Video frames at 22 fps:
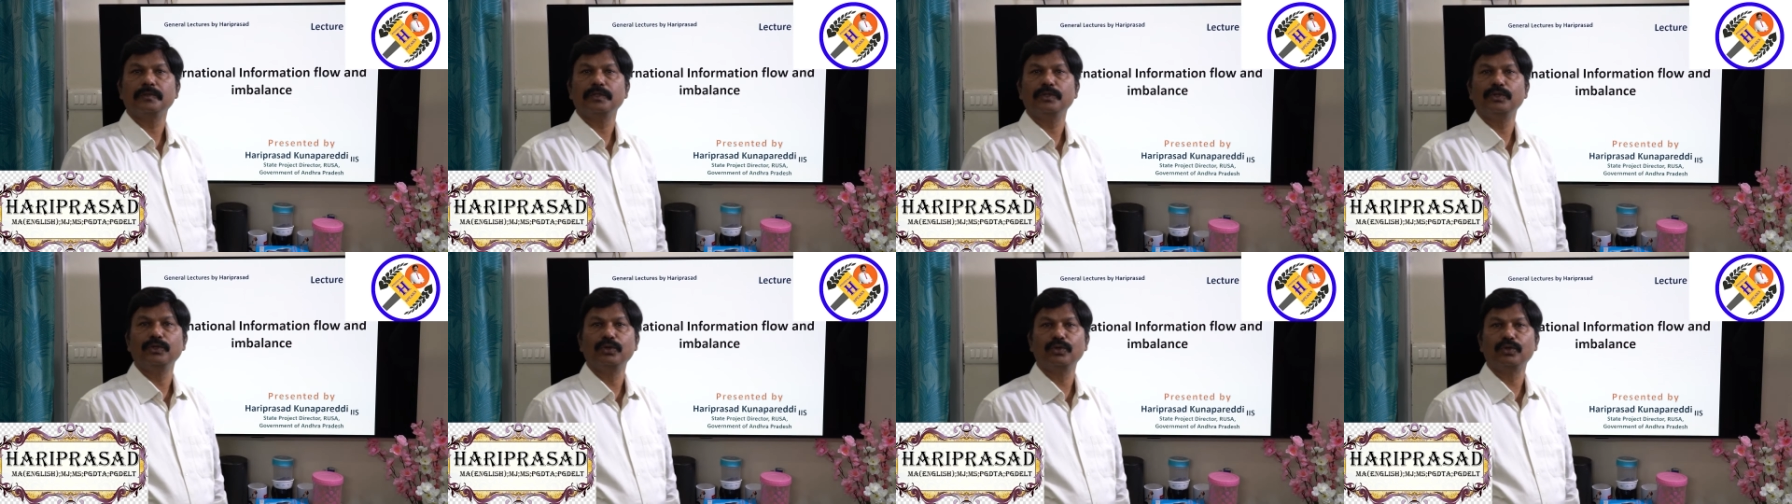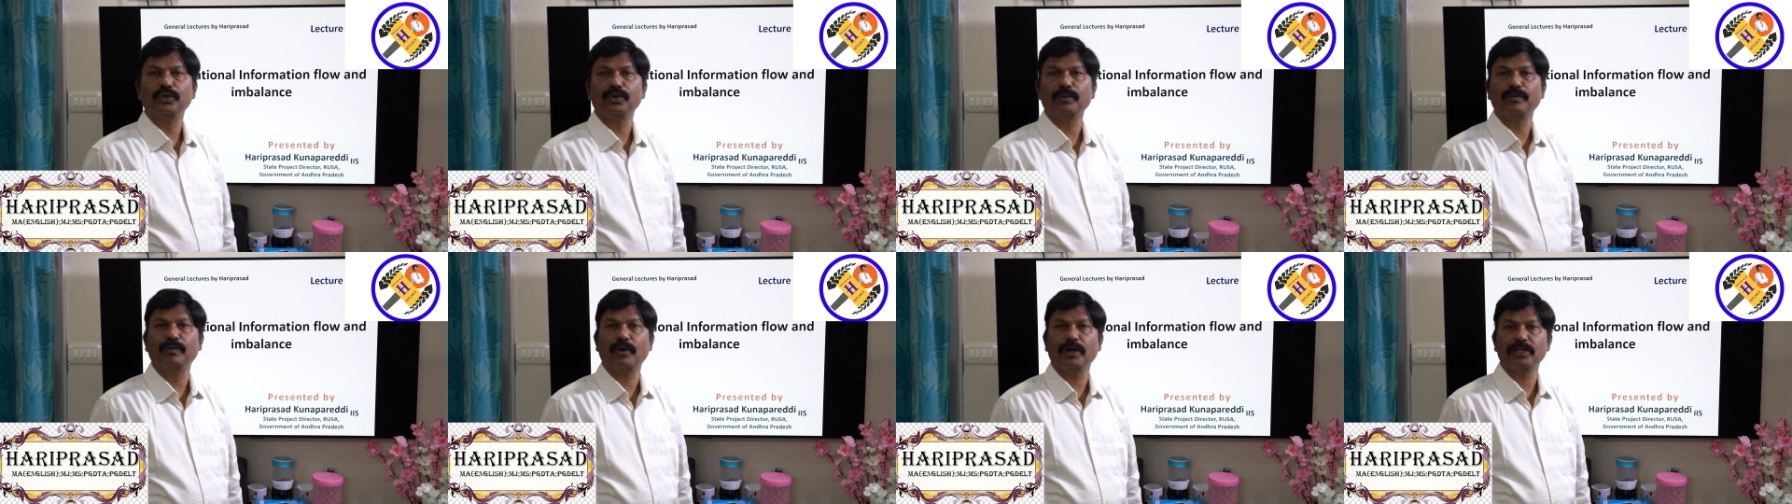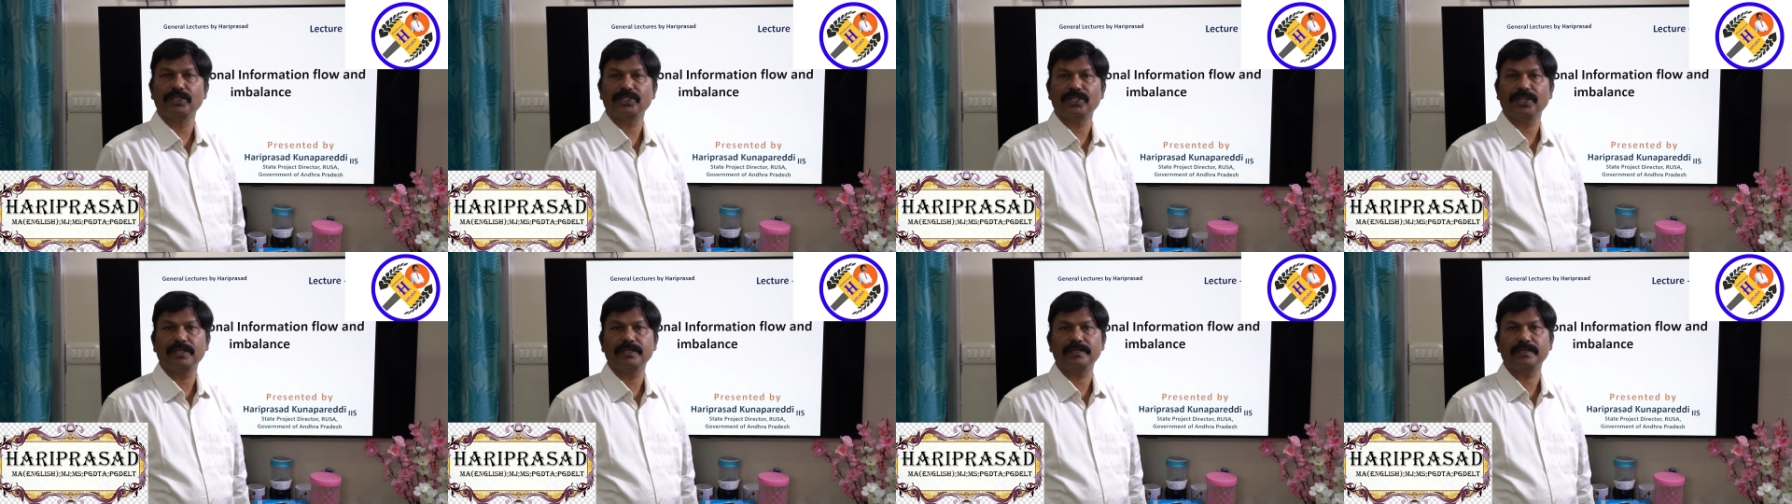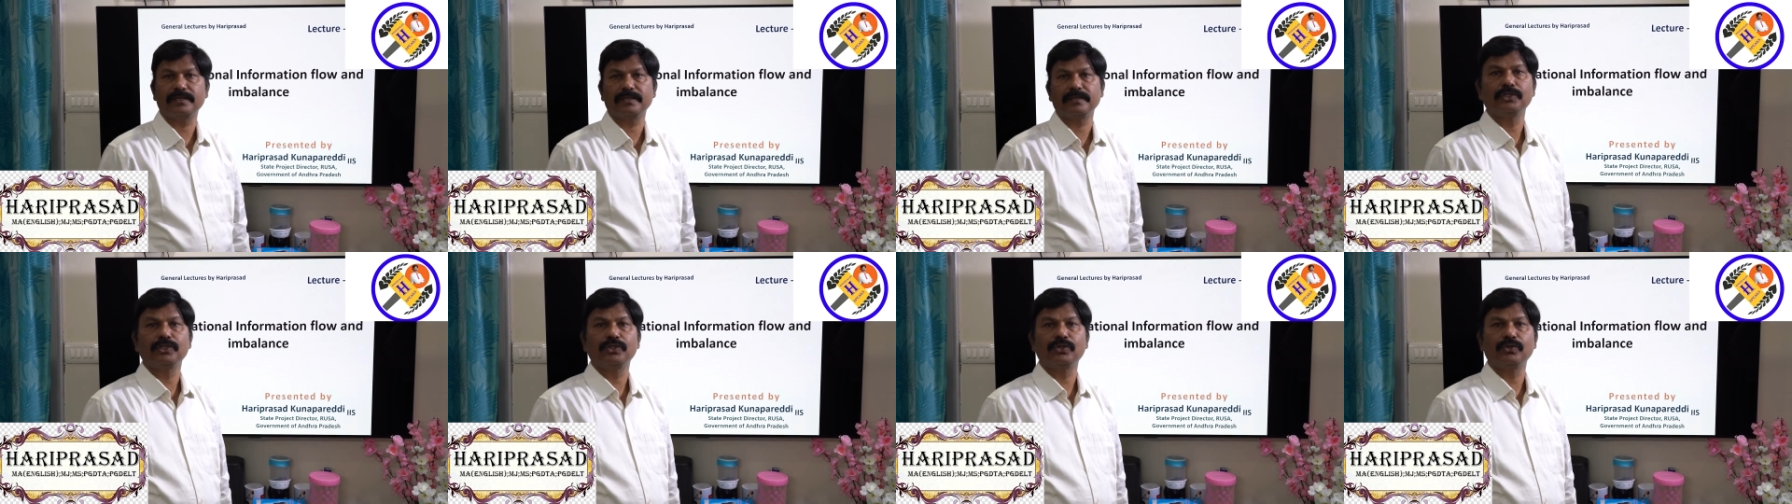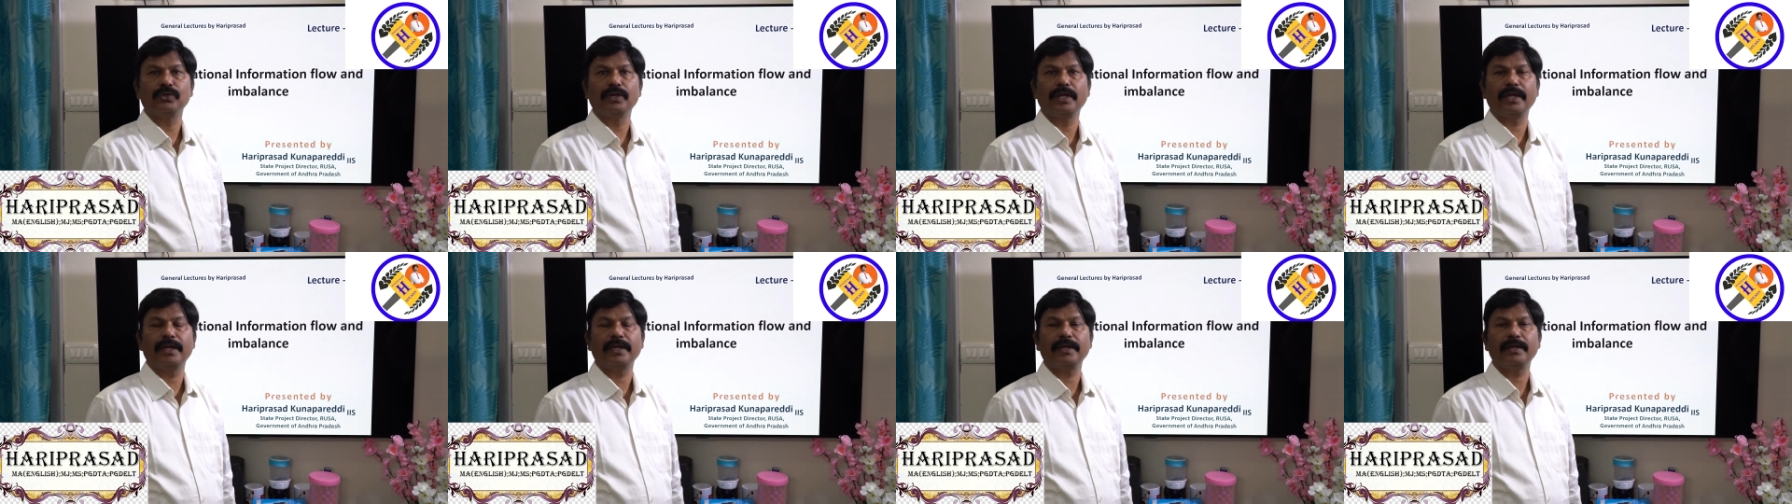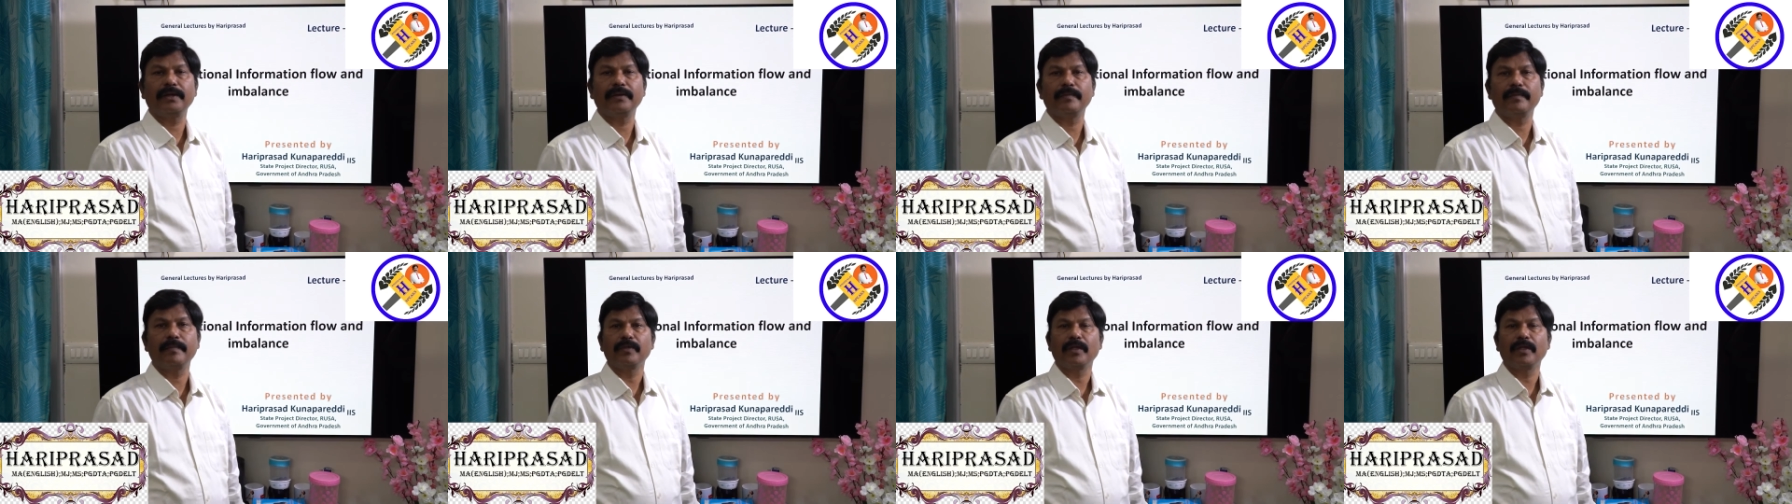YouTube watchers. Today